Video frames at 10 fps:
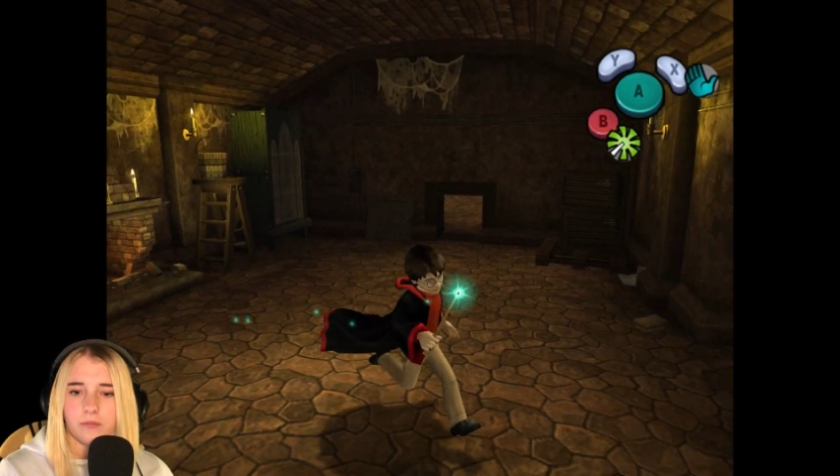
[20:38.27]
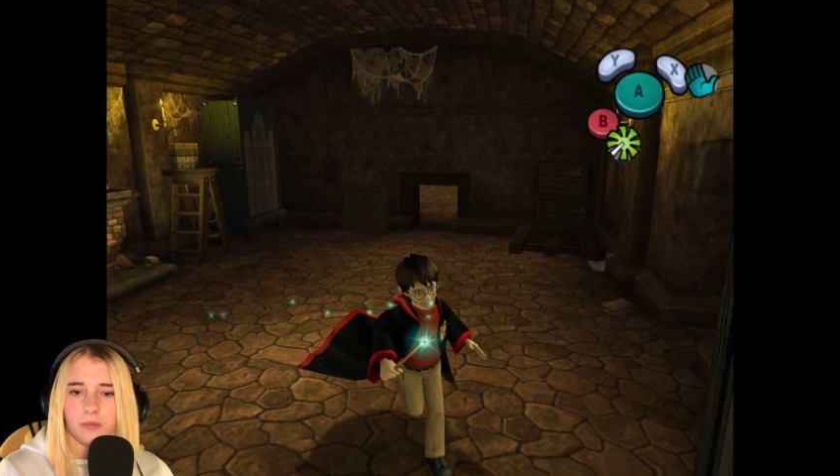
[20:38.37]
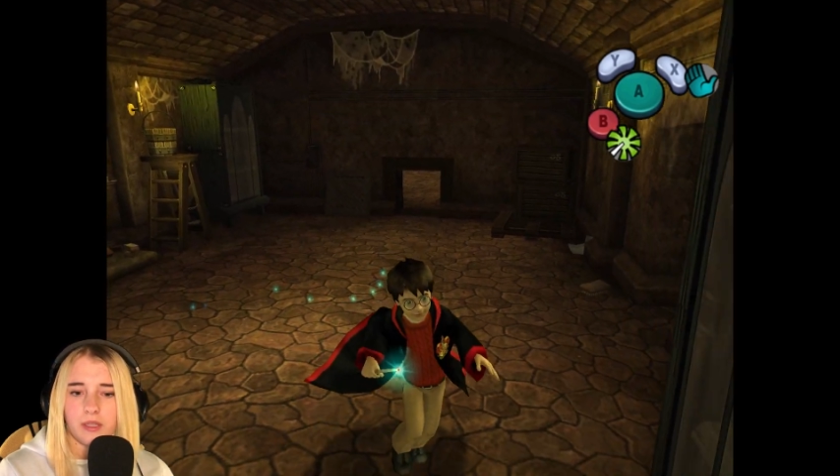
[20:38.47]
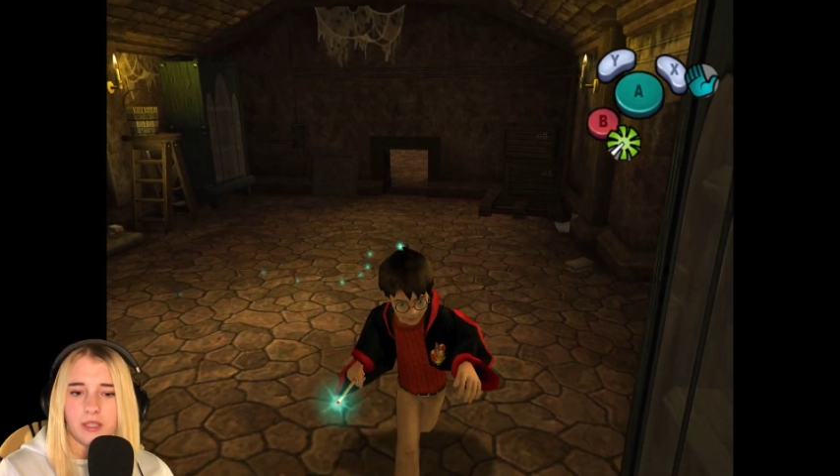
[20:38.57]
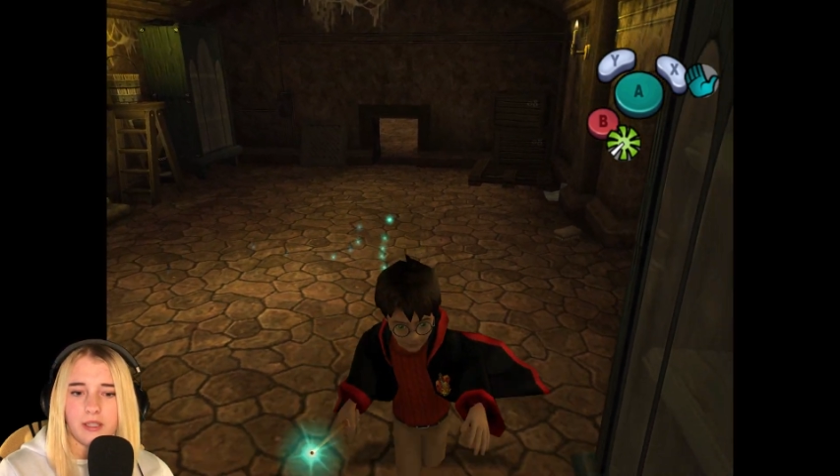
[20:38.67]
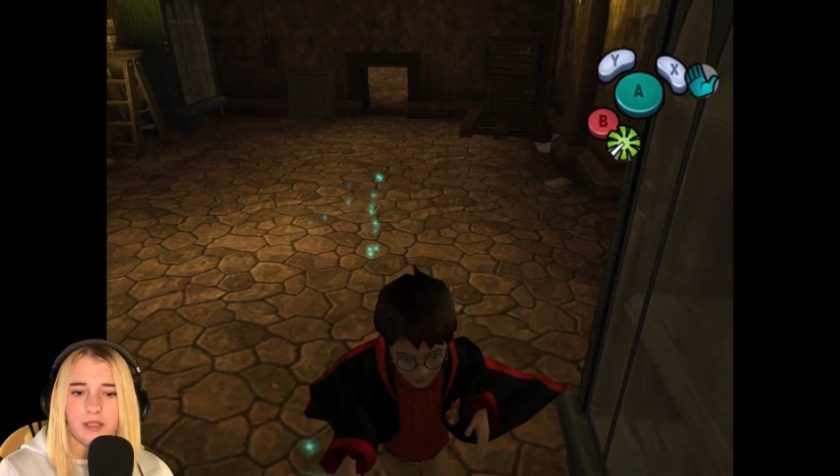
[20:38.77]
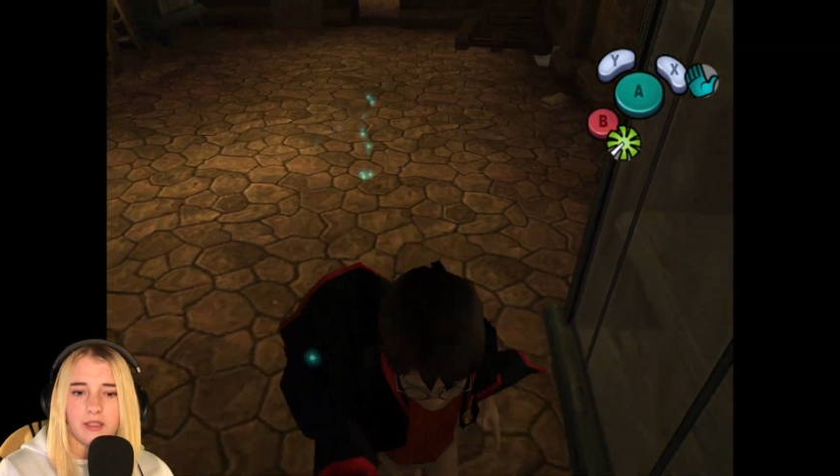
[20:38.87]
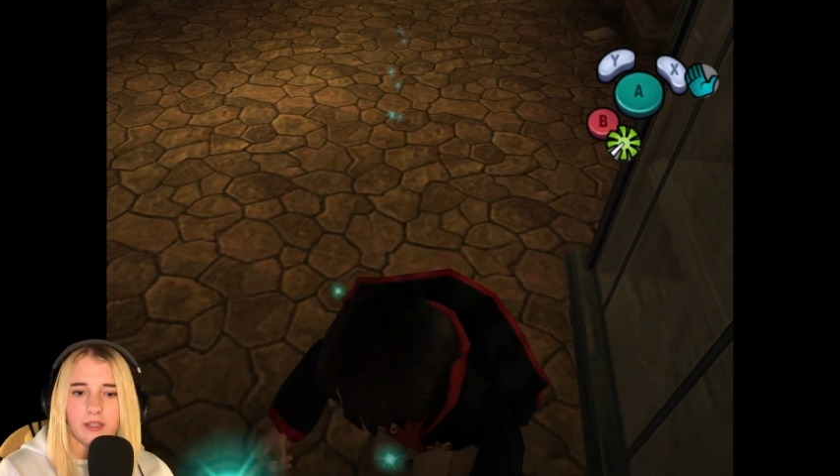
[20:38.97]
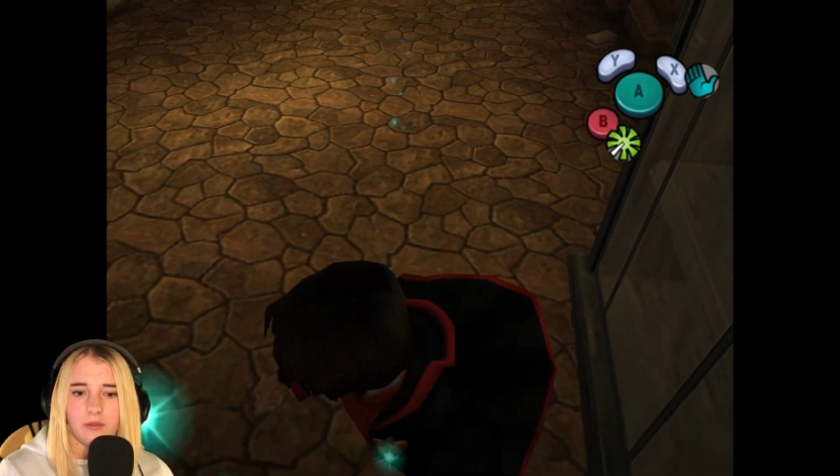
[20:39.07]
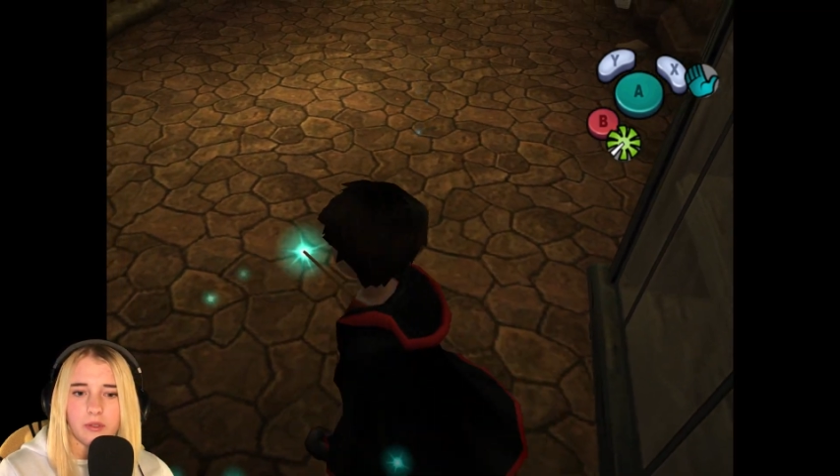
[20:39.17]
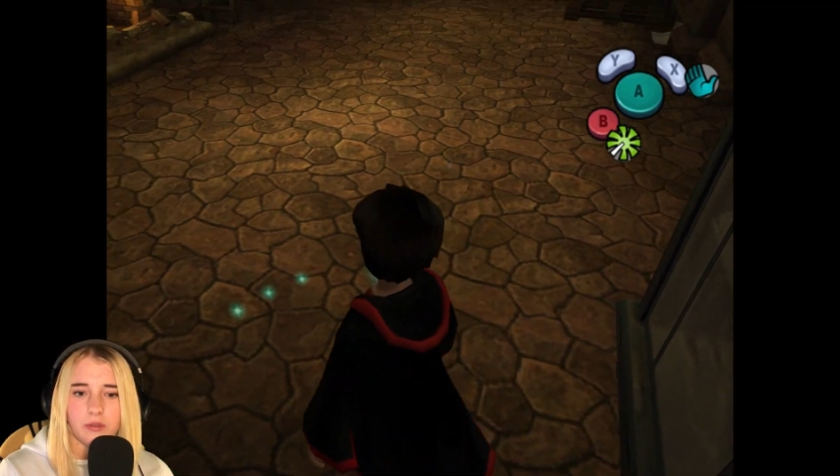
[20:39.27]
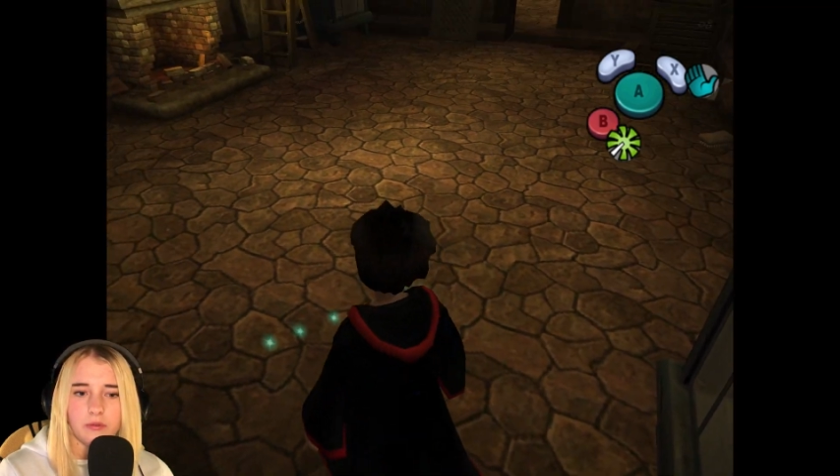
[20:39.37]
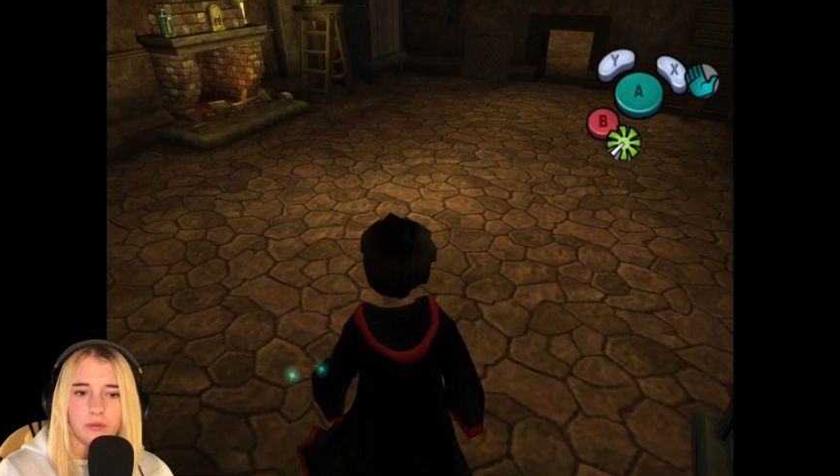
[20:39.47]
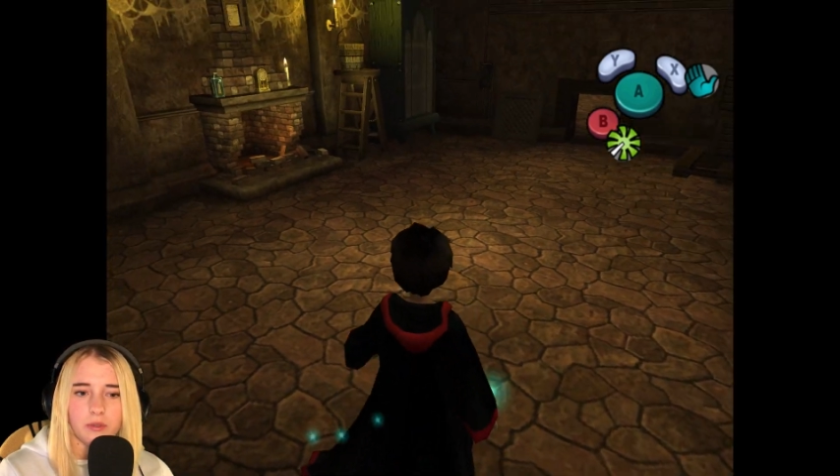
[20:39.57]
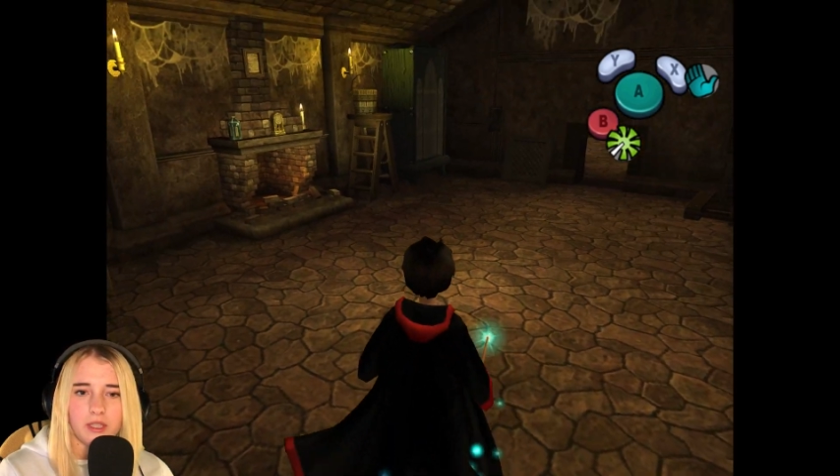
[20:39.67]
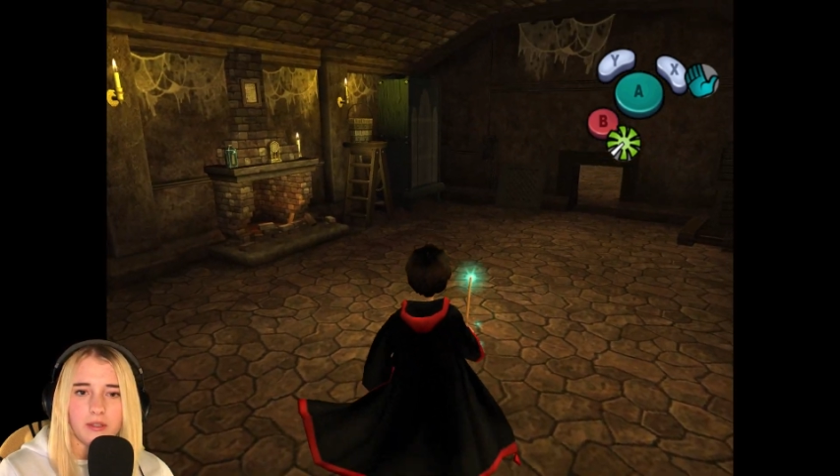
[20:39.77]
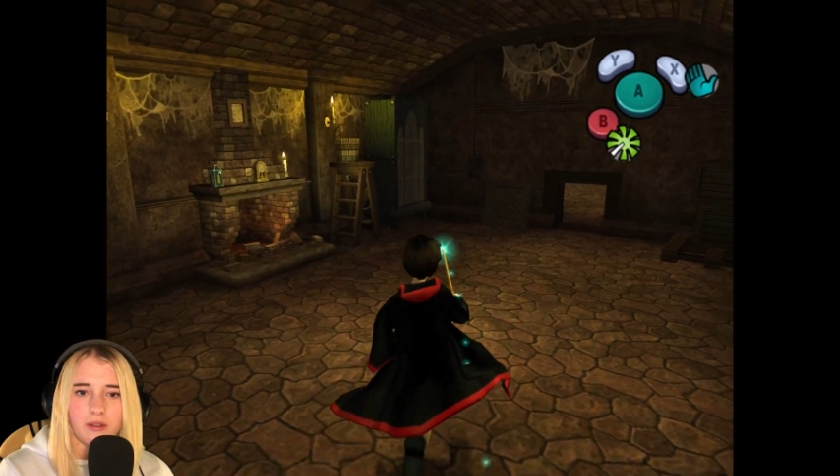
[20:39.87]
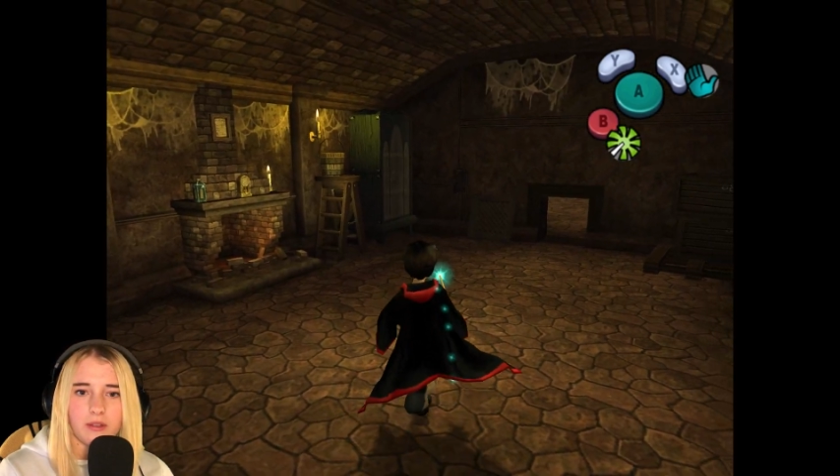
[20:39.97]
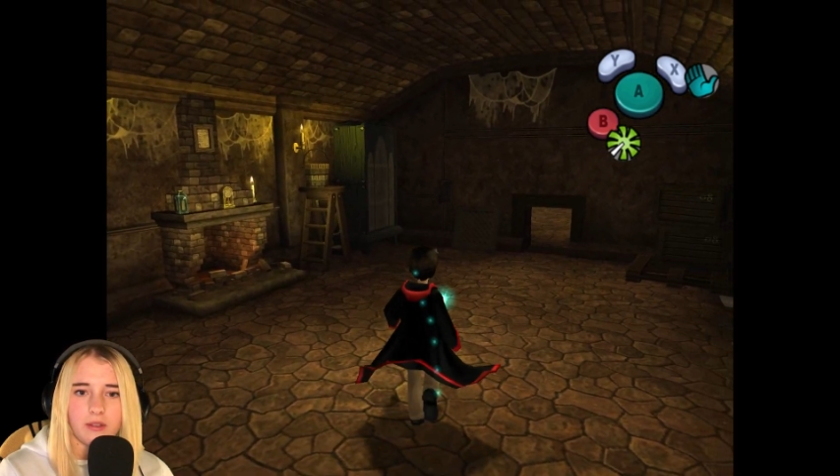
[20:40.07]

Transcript: Well, I did have a full health,